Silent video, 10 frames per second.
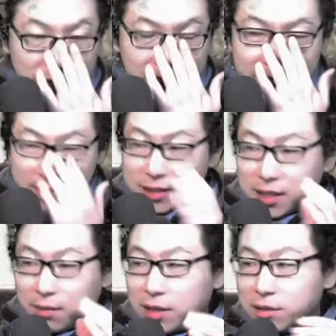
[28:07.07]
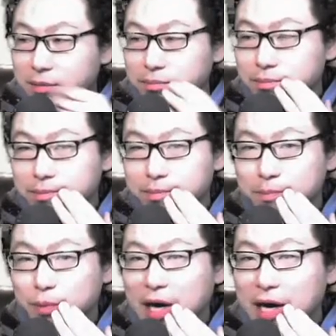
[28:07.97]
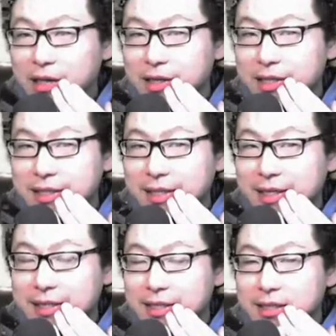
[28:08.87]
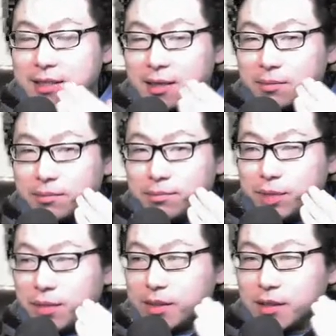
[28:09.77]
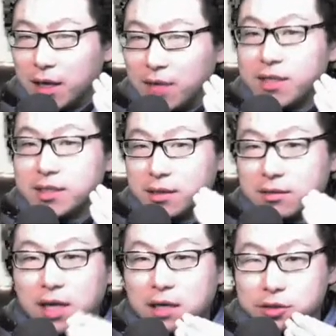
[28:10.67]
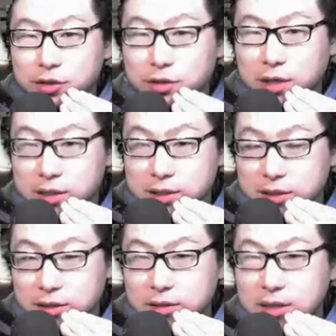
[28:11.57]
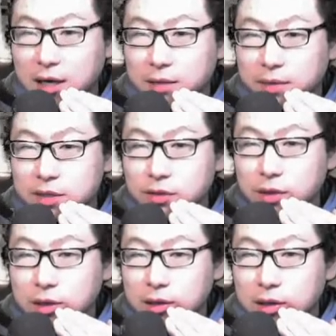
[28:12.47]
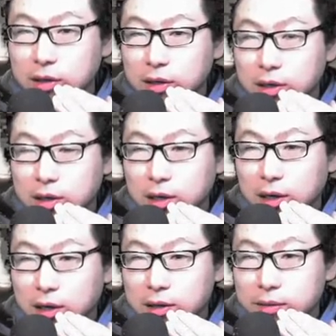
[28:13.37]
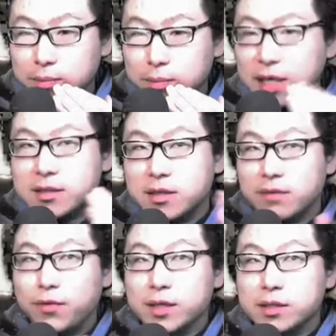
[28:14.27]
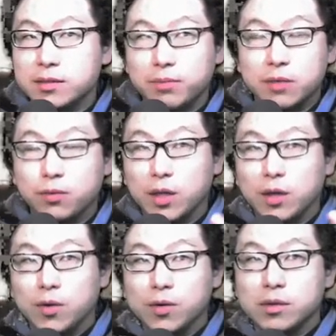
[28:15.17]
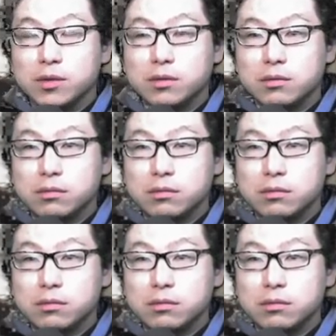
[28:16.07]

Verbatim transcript: This similar practice existed pretty much every single culture, as Janet mentioned. The biggest difference between those